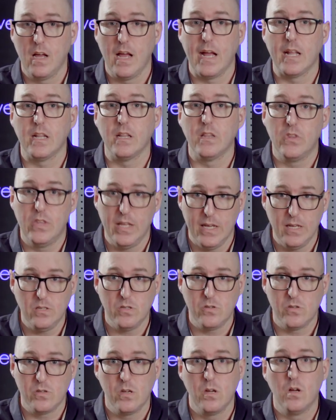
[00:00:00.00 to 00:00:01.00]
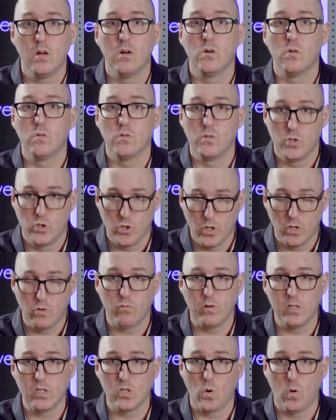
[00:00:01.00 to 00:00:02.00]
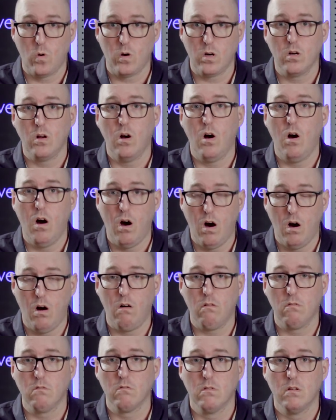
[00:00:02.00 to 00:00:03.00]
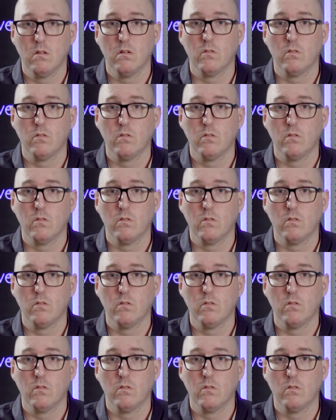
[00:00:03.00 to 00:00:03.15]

And this should restore all